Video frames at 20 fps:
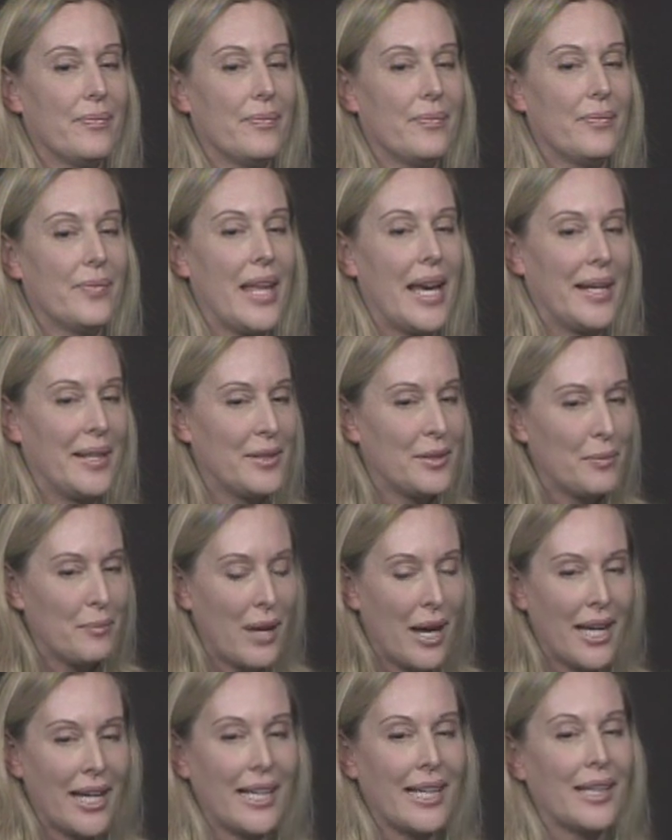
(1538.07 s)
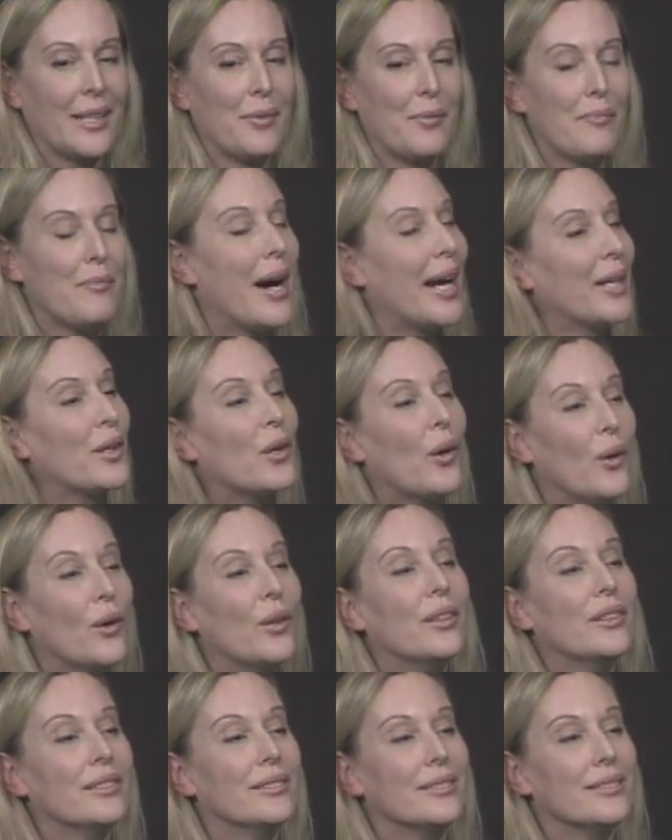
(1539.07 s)
That is my
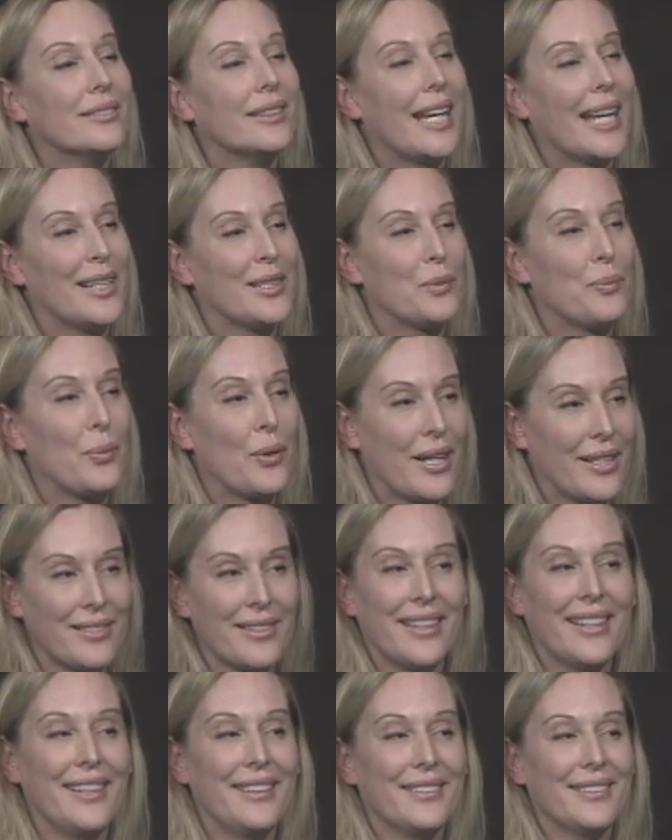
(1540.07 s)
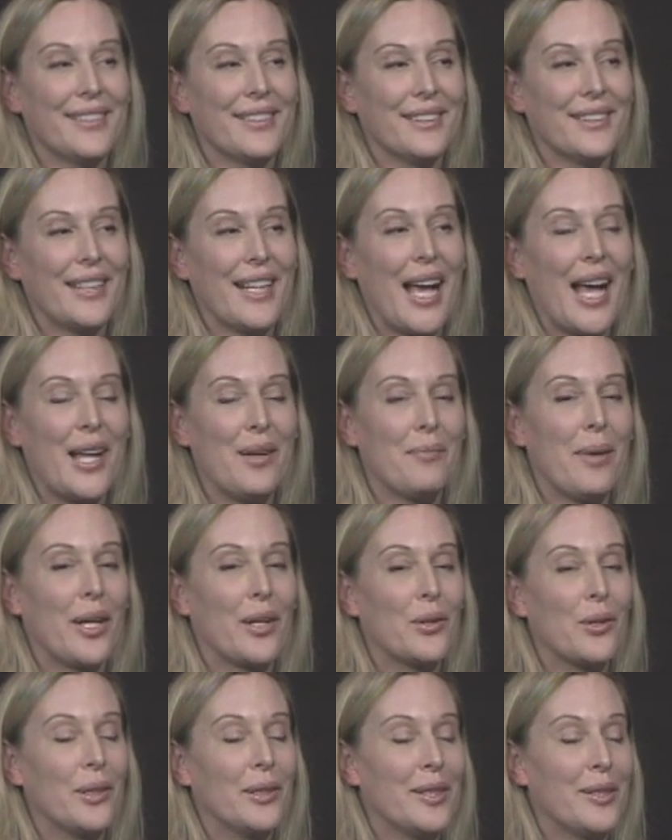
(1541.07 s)
goal as president and my
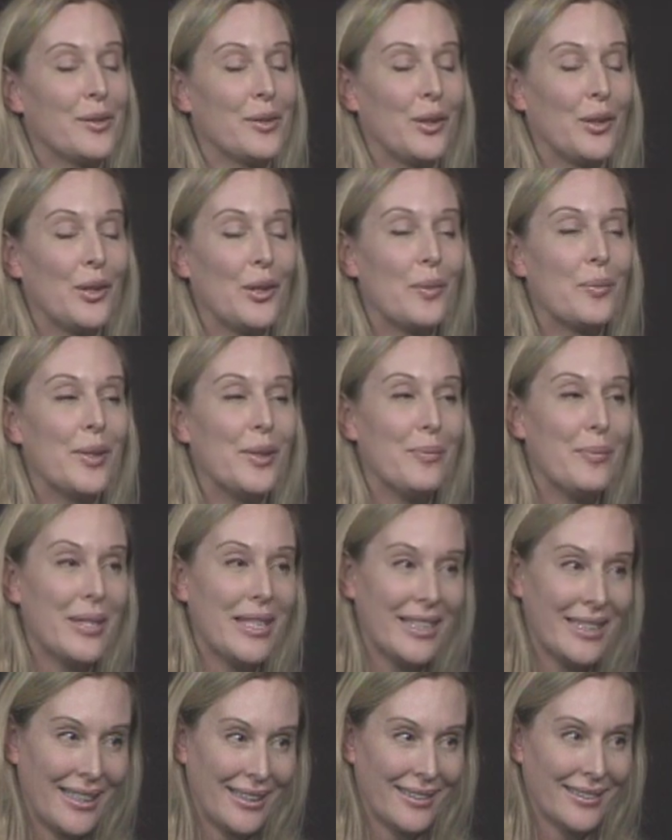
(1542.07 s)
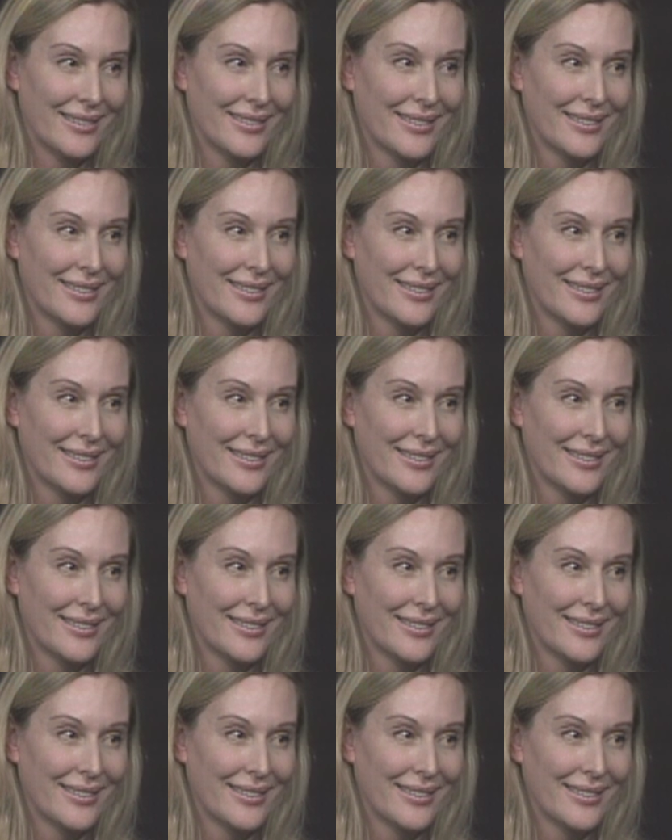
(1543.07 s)
goal as a human being.